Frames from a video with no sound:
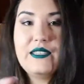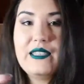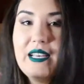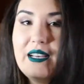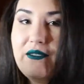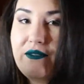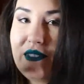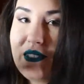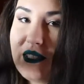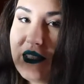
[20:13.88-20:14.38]
and
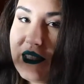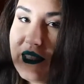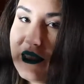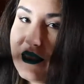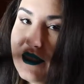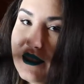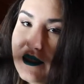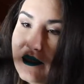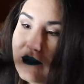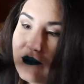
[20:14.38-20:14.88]
that one
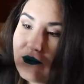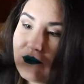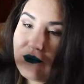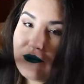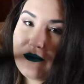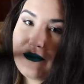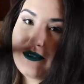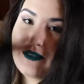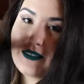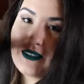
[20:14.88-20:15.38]
is...
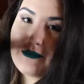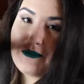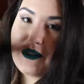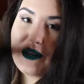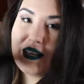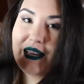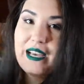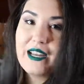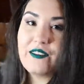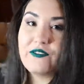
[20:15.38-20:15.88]
I'm
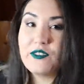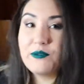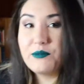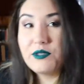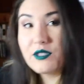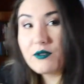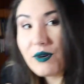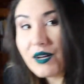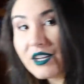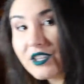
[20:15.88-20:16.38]
running out of room to
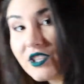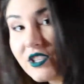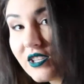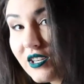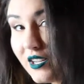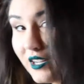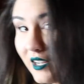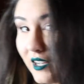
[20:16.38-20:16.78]
swatch.